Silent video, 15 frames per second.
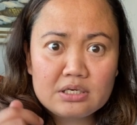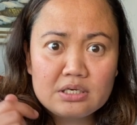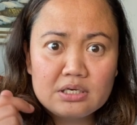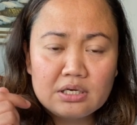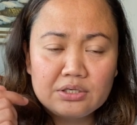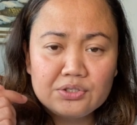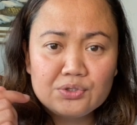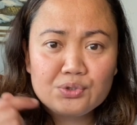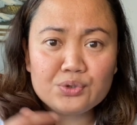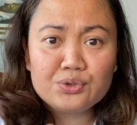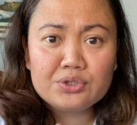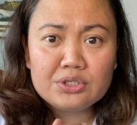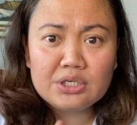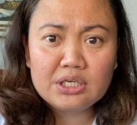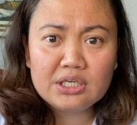you
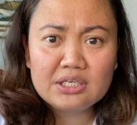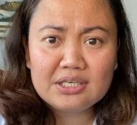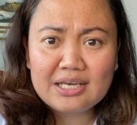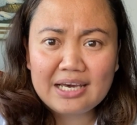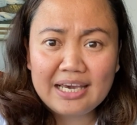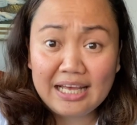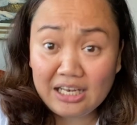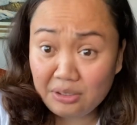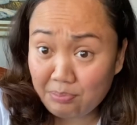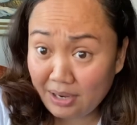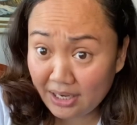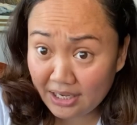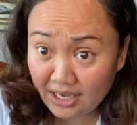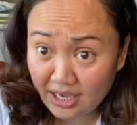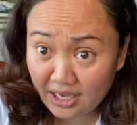don't need the
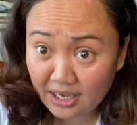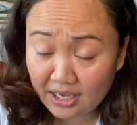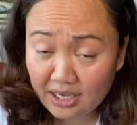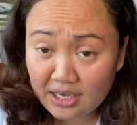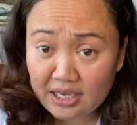LMIA.